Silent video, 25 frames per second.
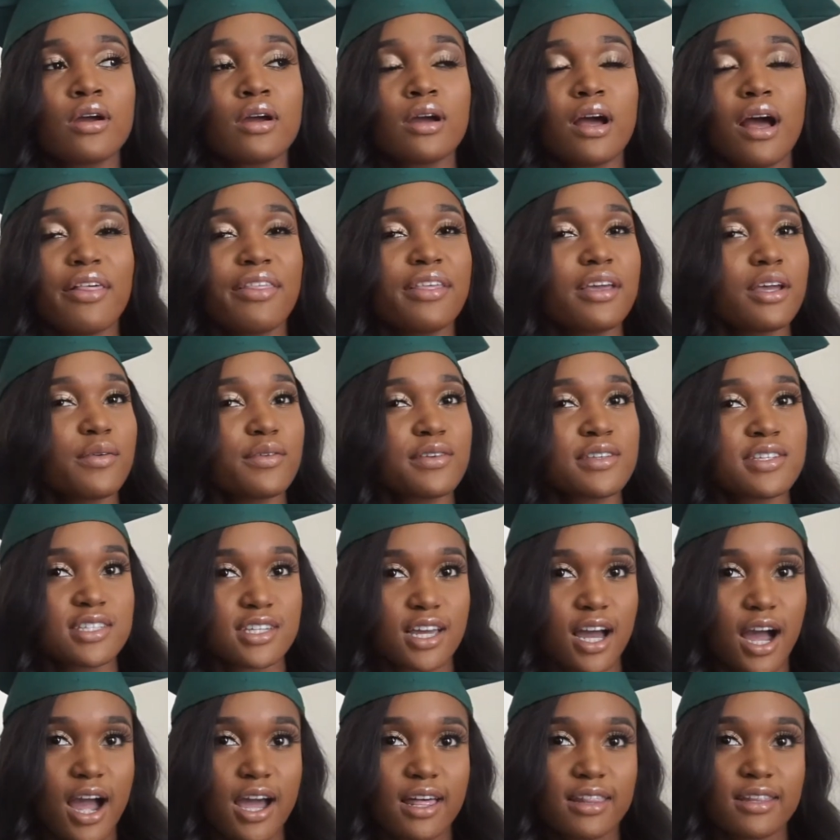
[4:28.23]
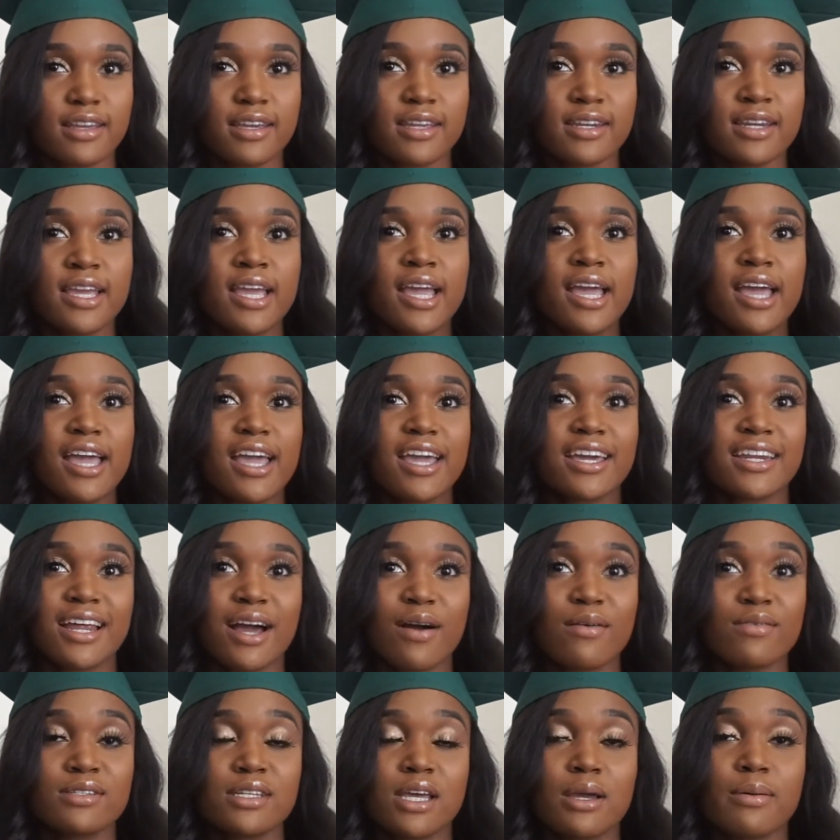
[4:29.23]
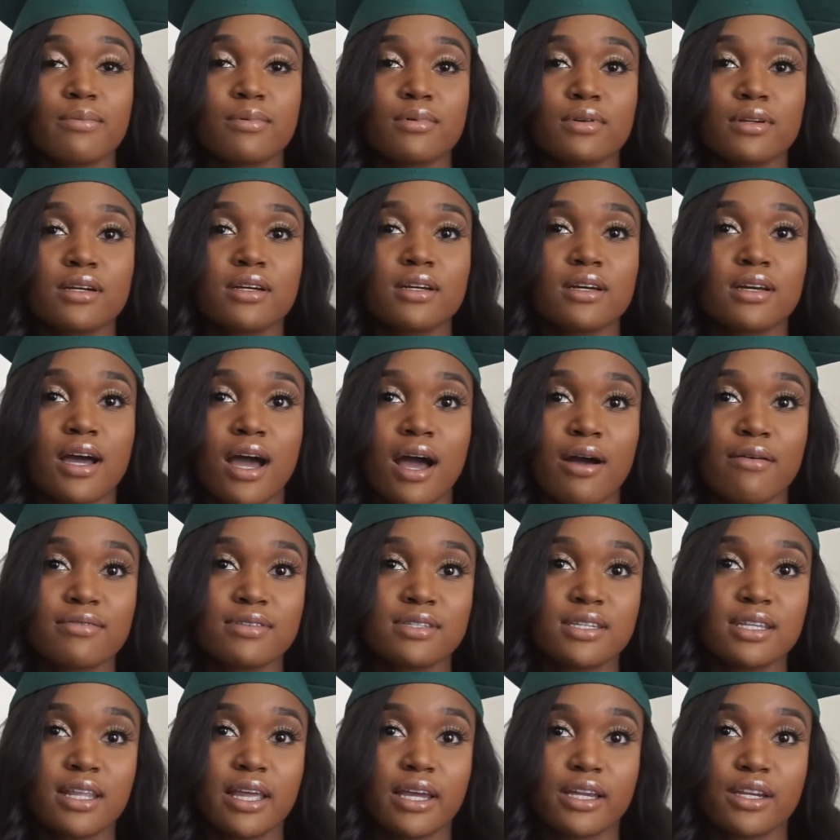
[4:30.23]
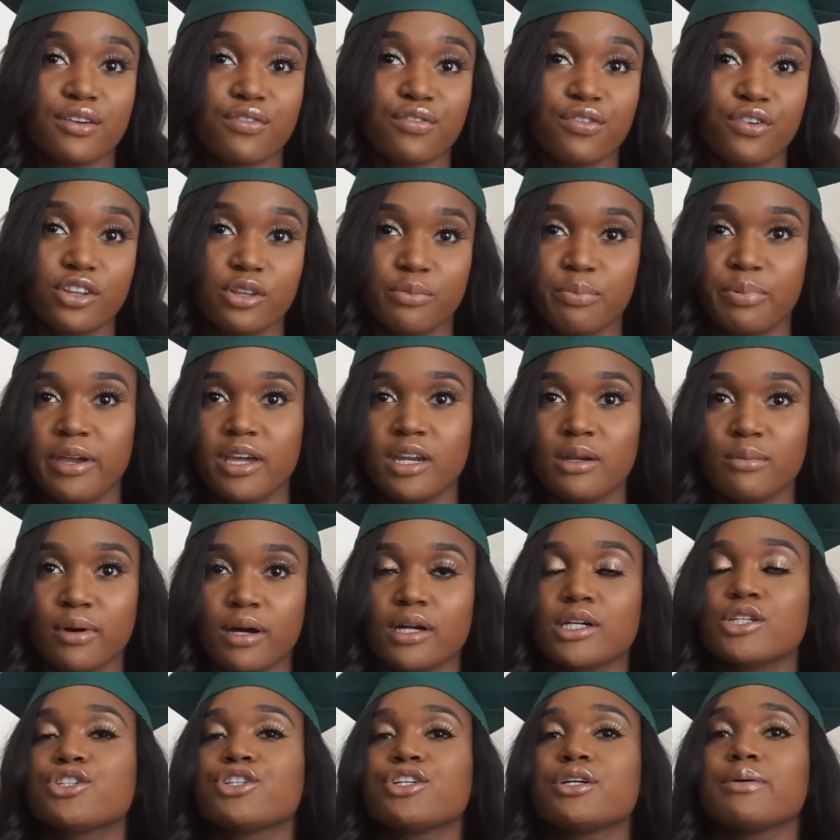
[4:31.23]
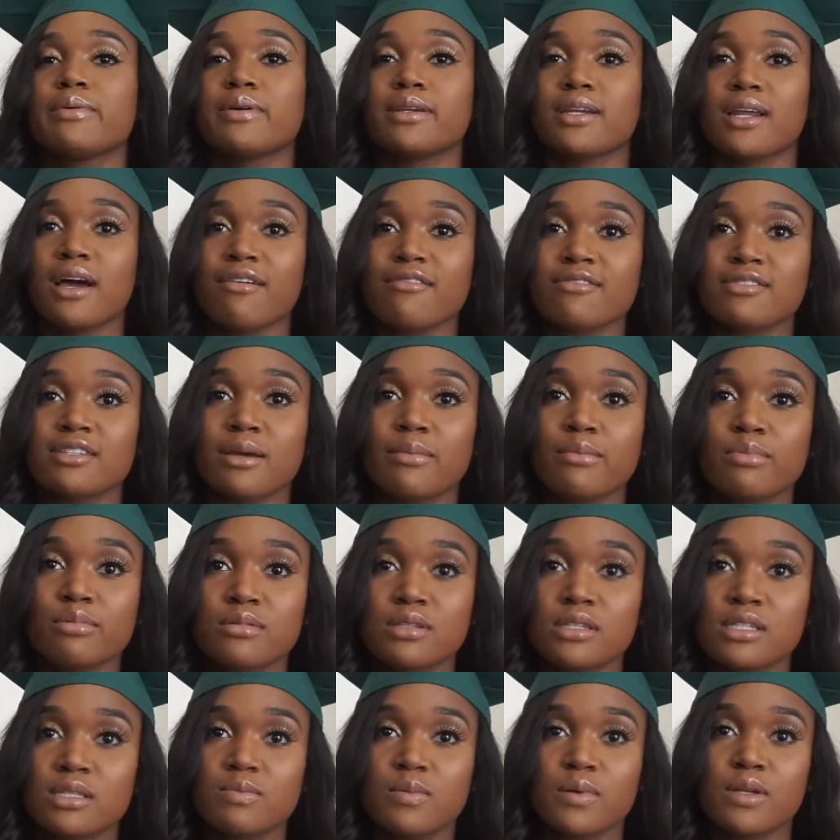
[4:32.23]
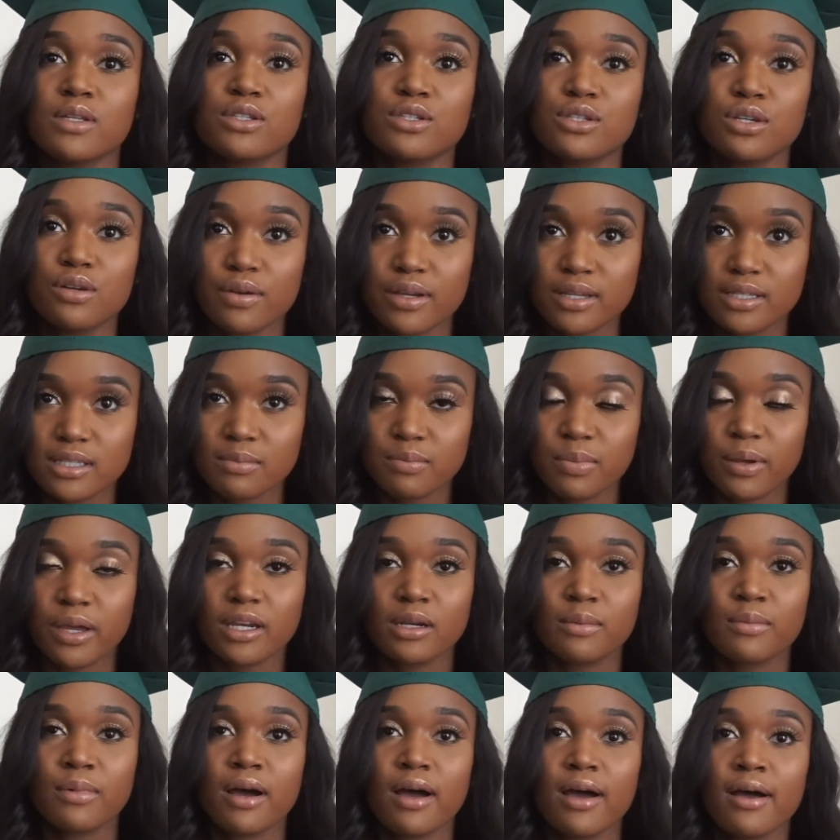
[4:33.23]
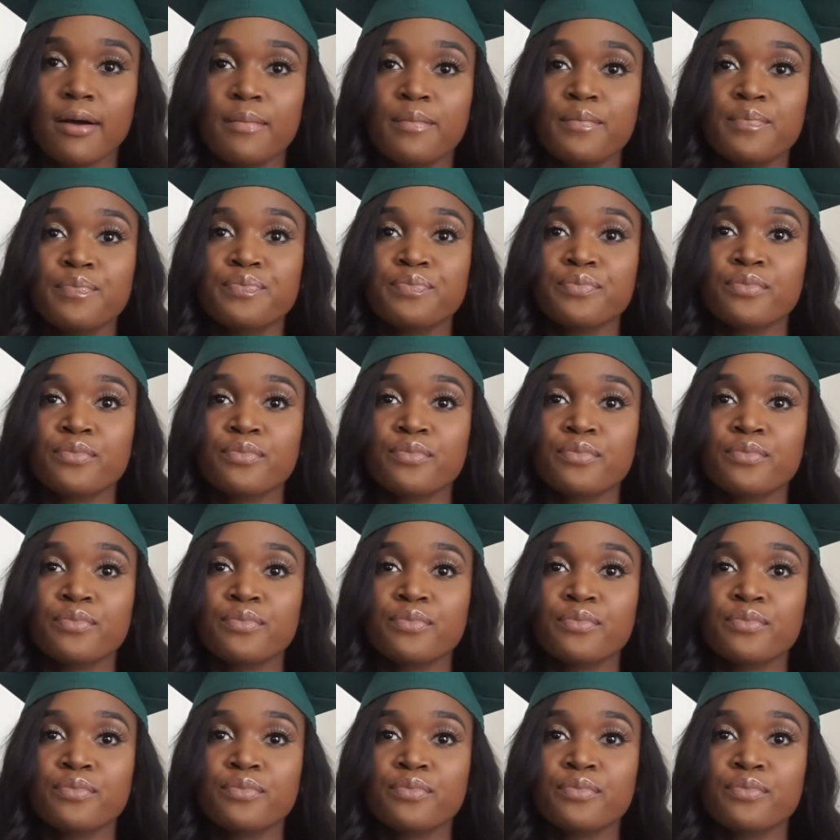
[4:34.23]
I think it was Scotland. And I was selected for the Panama trip, and I was able to spend 2 weeks in Panama.